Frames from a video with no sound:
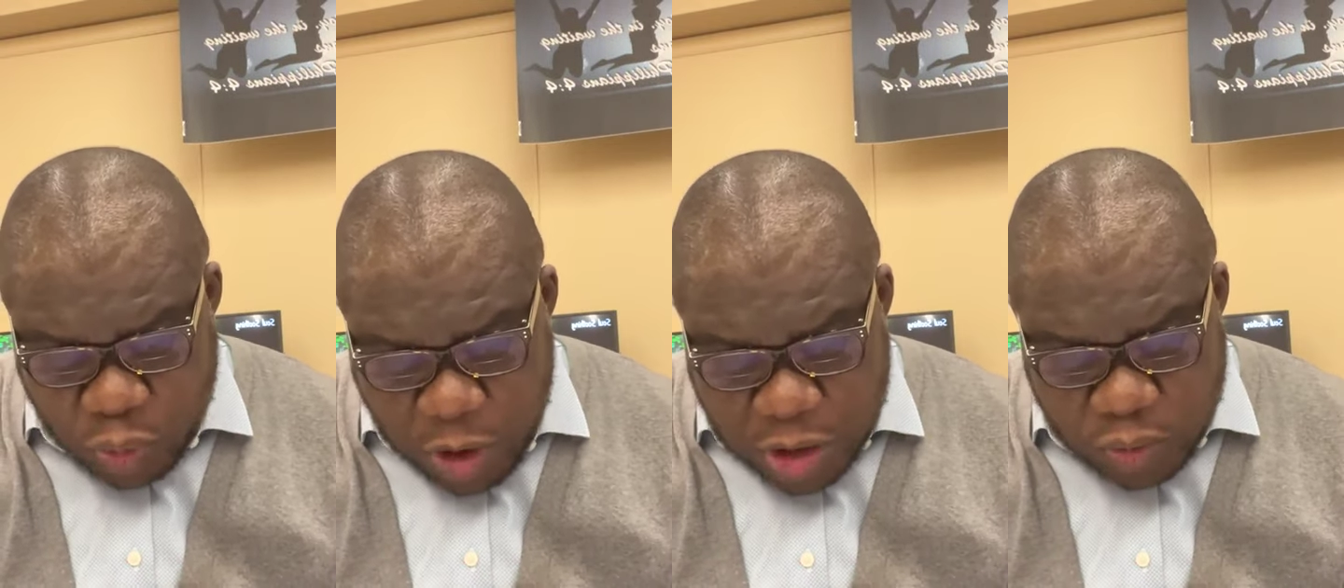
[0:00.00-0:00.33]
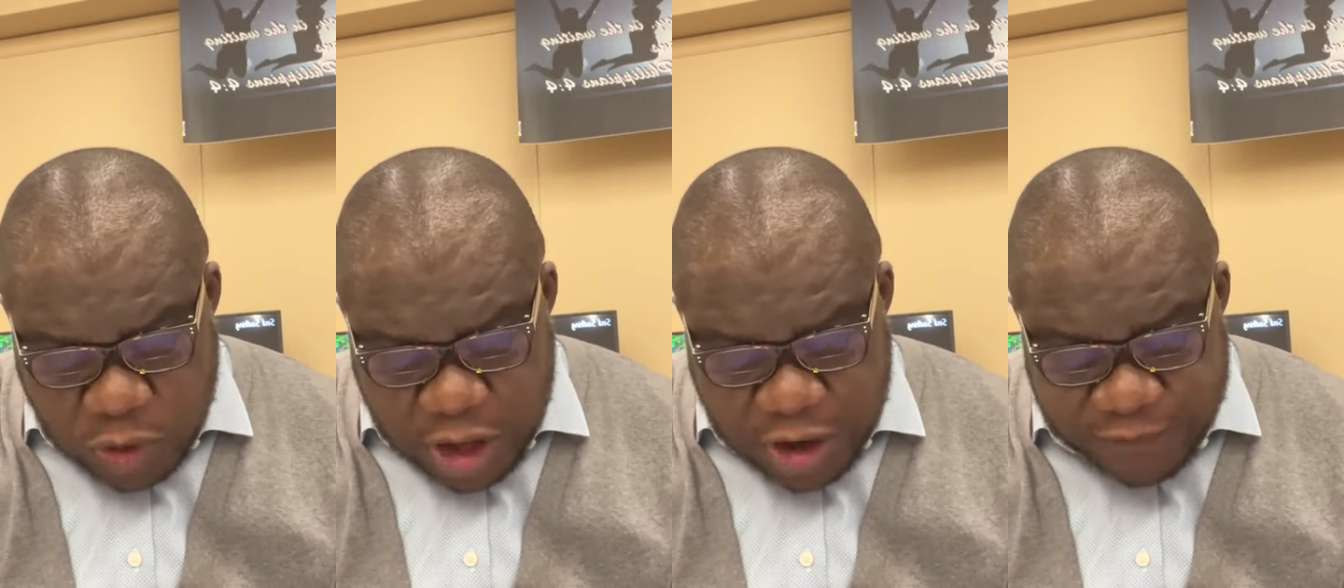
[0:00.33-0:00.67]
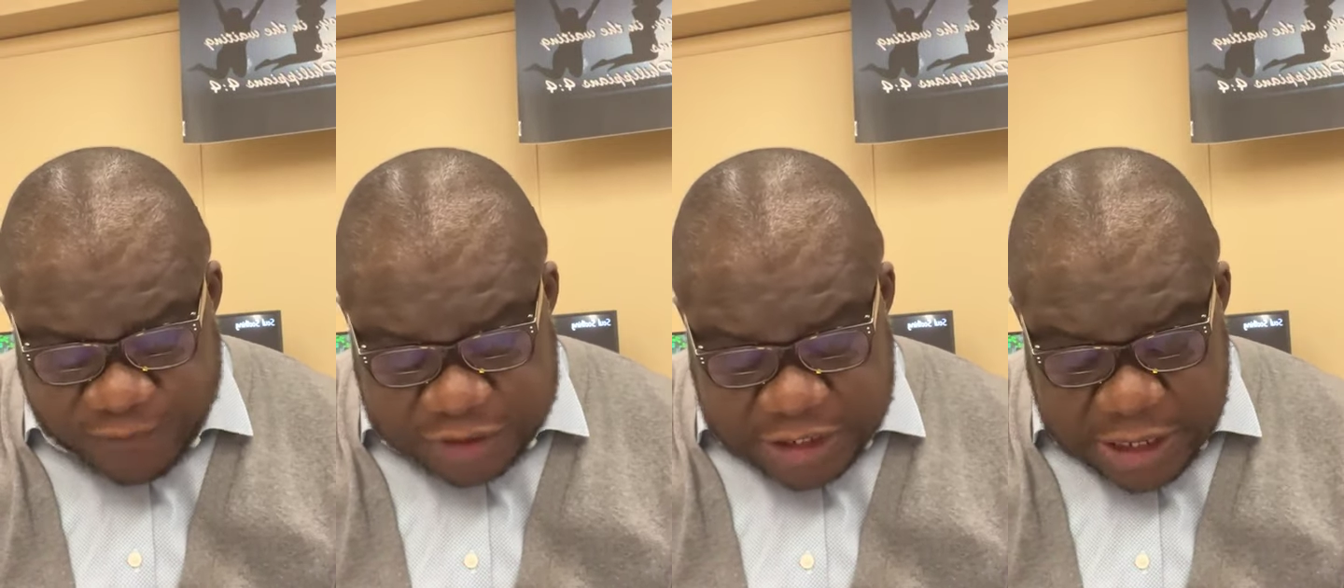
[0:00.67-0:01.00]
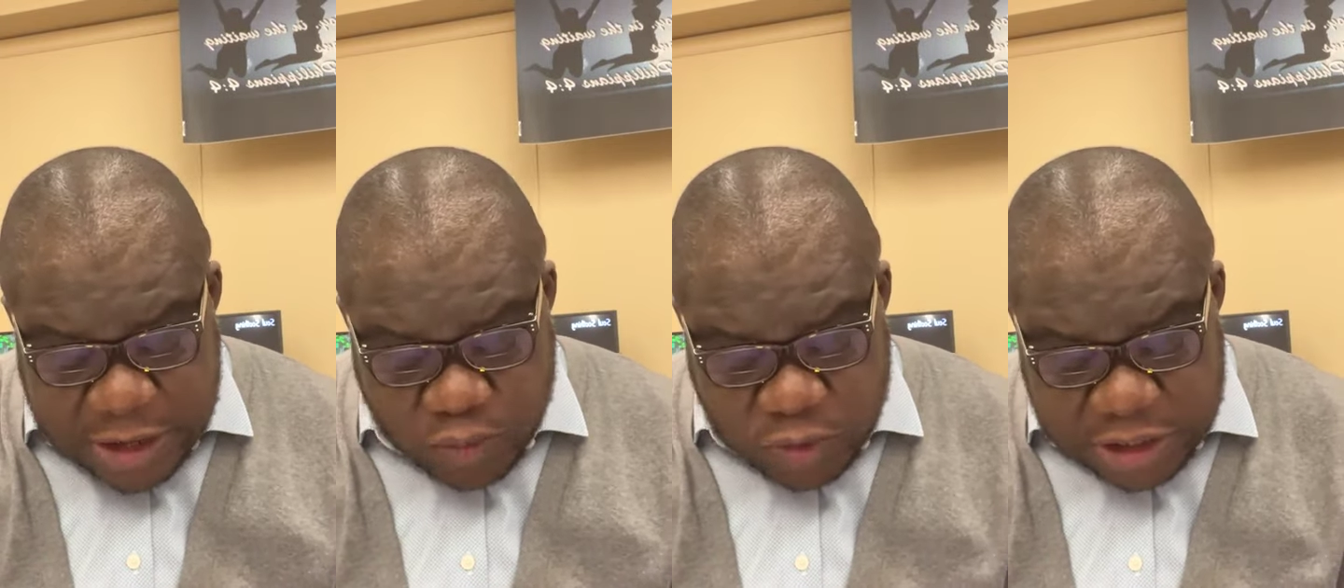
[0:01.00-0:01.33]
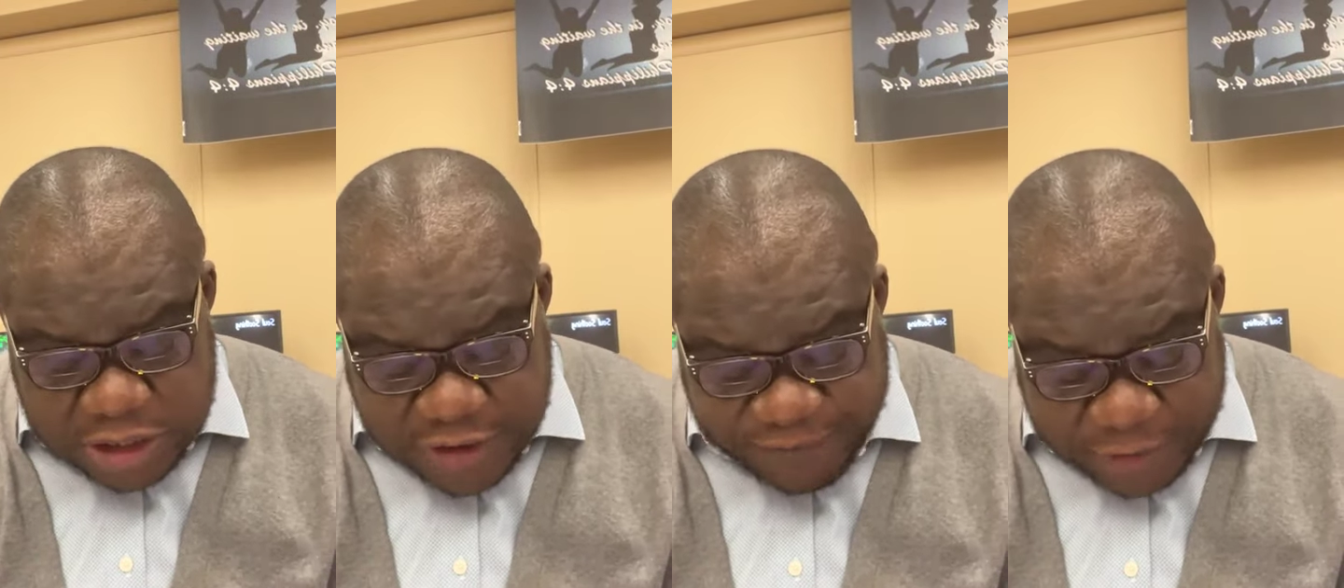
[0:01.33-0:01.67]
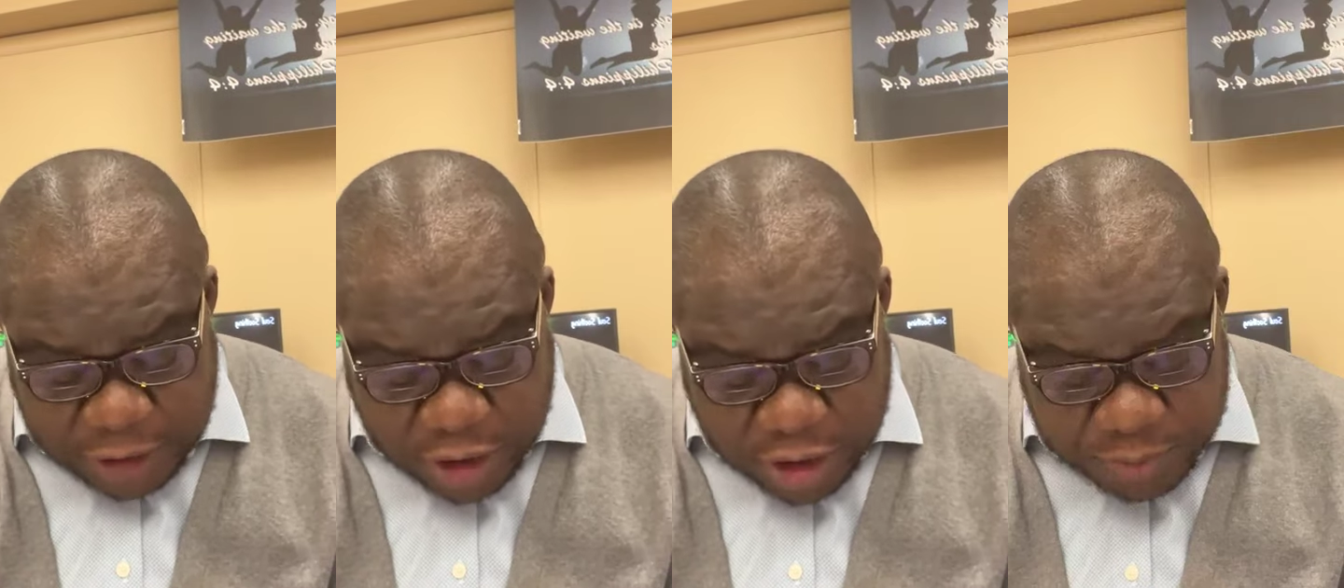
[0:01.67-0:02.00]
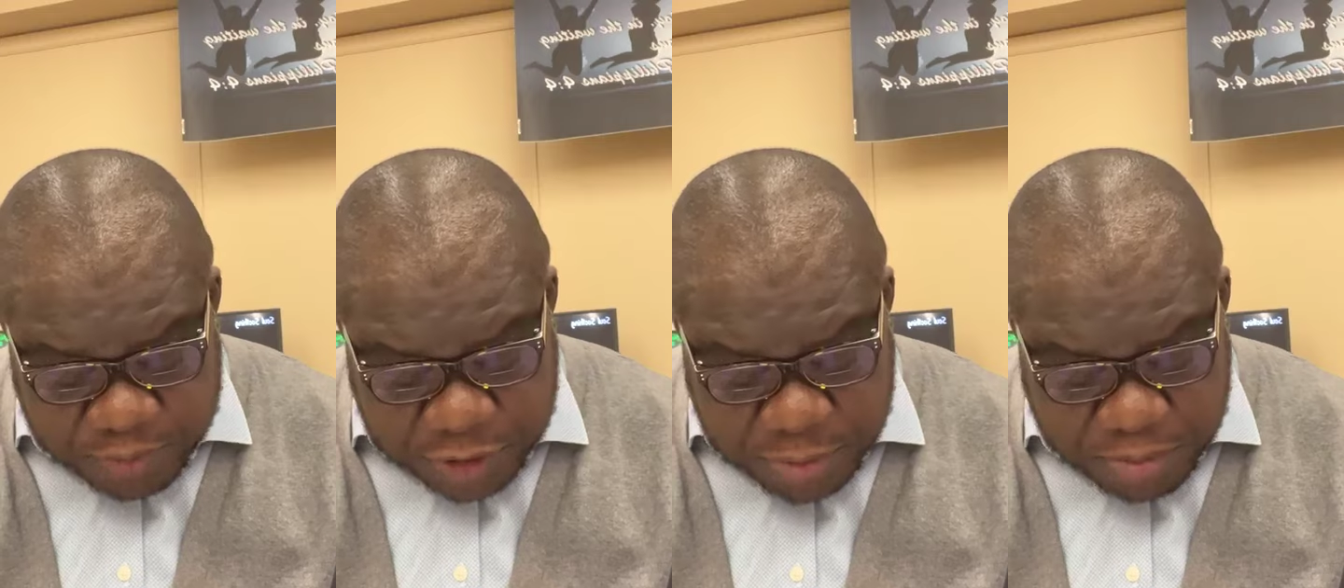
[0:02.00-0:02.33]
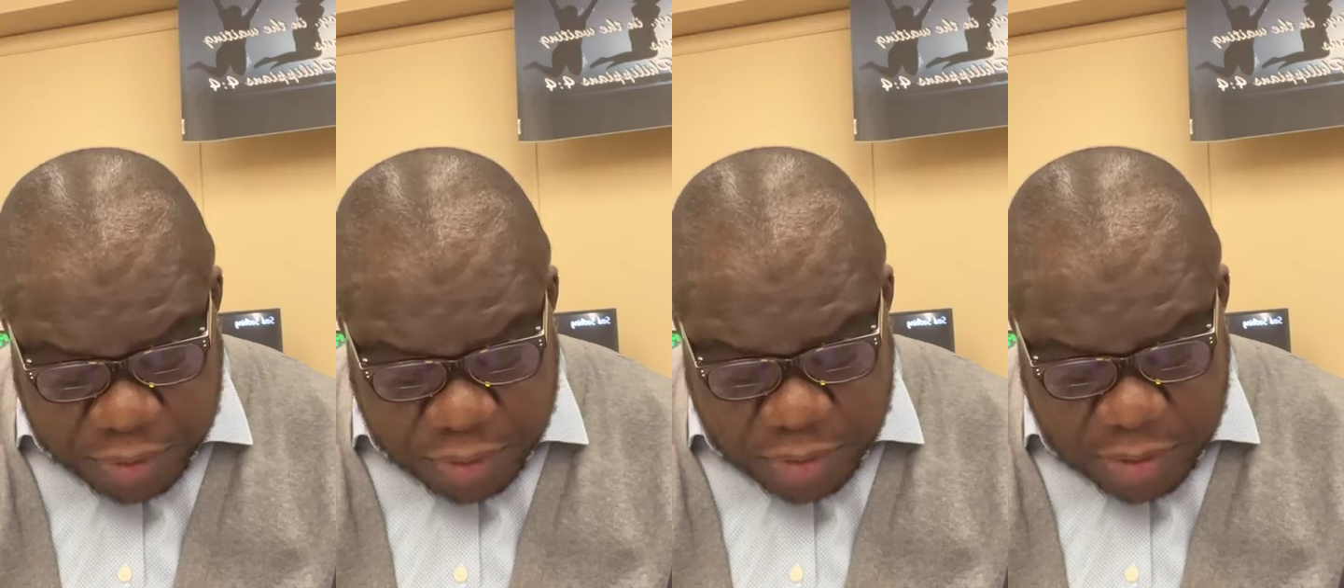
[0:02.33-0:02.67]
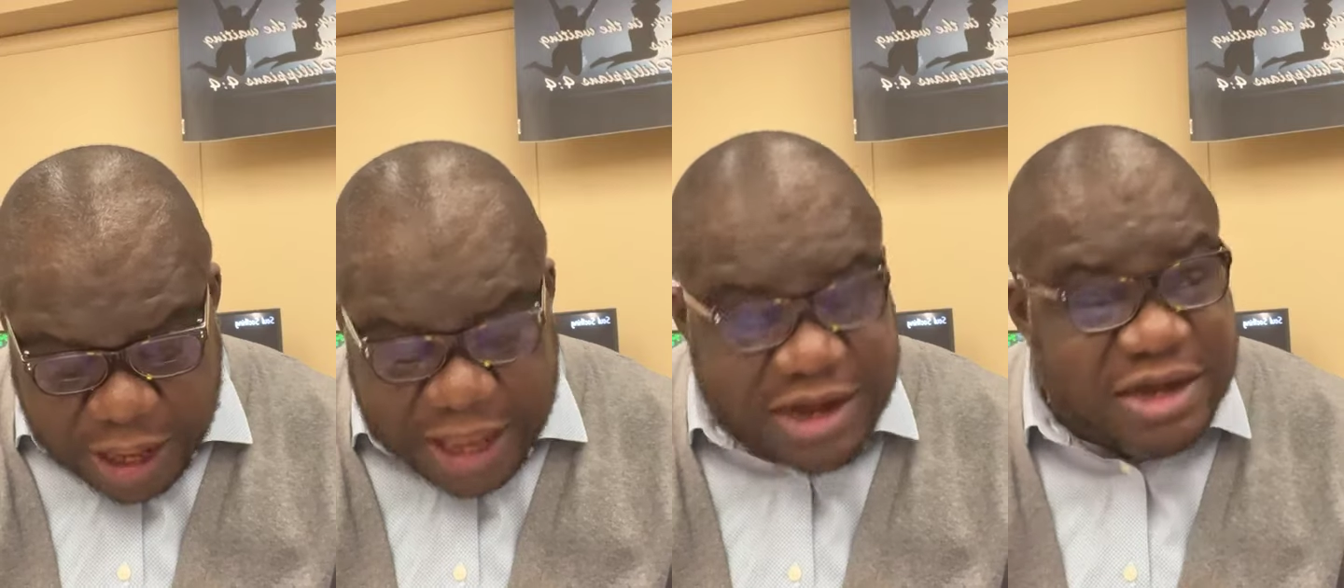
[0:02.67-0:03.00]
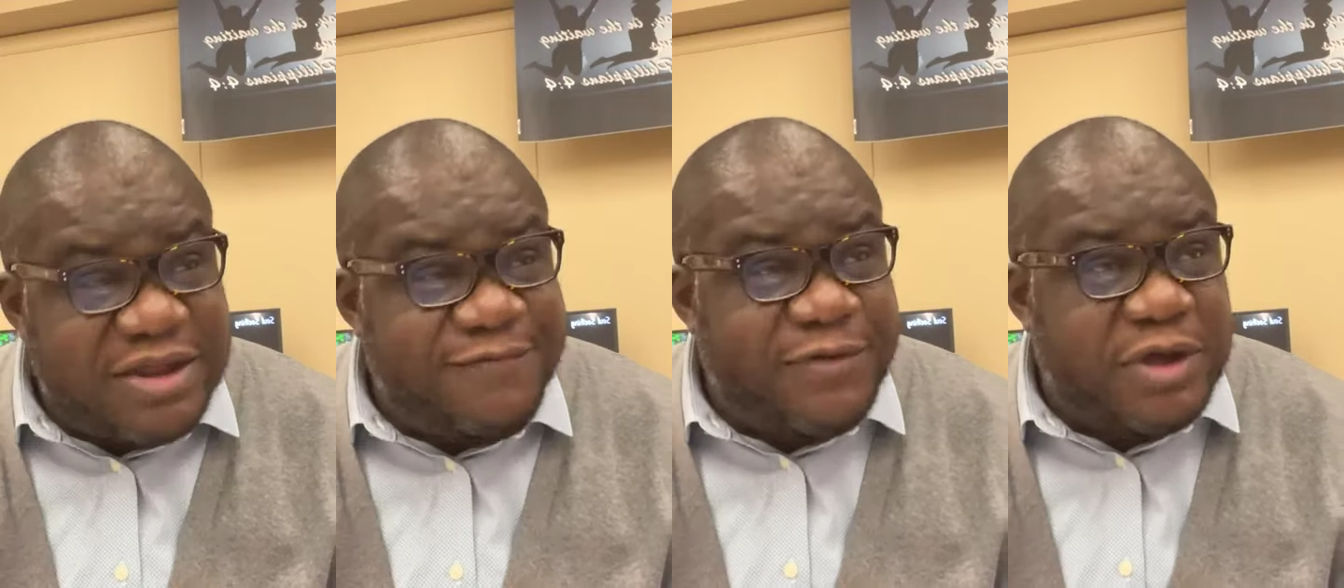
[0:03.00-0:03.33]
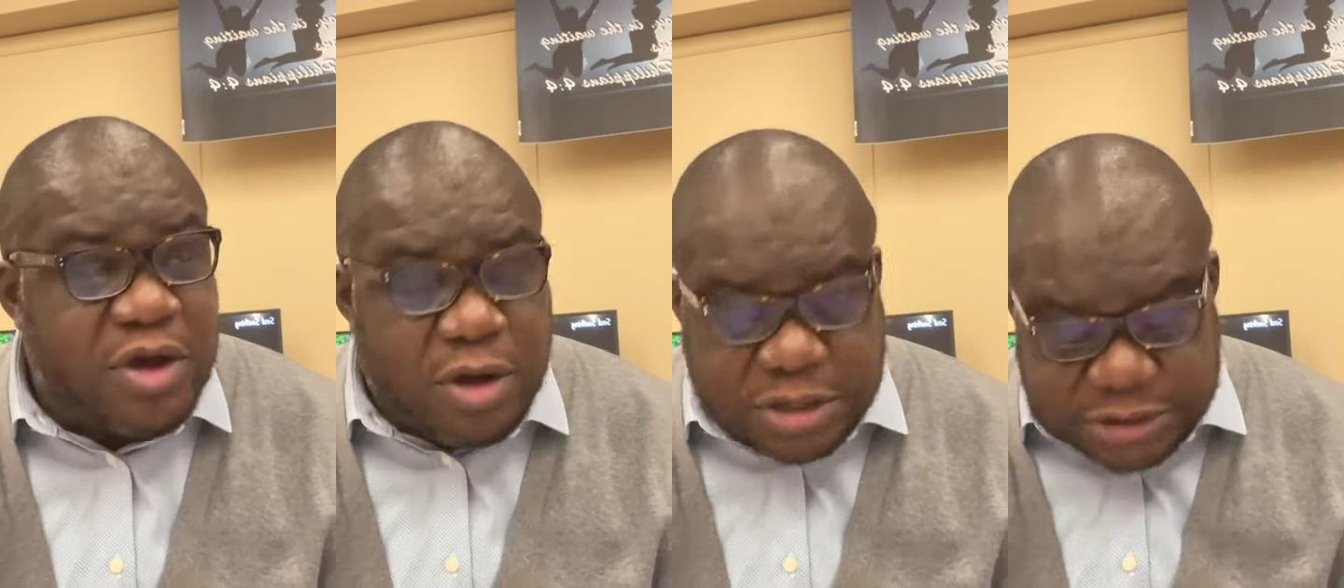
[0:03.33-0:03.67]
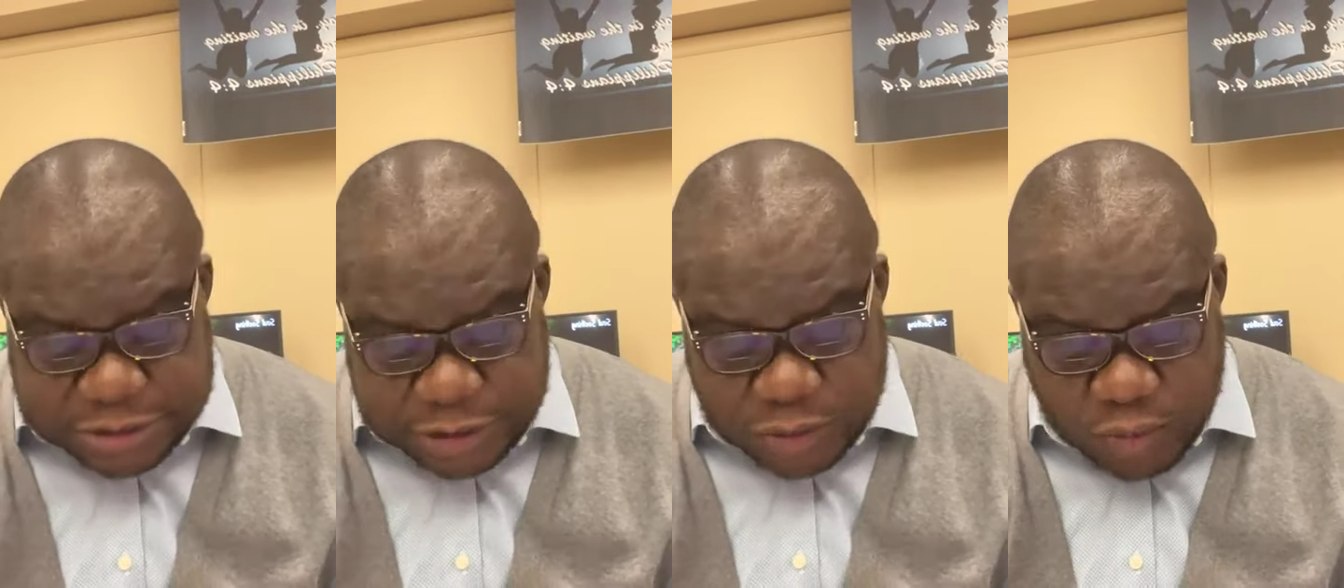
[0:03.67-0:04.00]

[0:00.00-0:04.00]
is one way of dealing with difficult people and difficult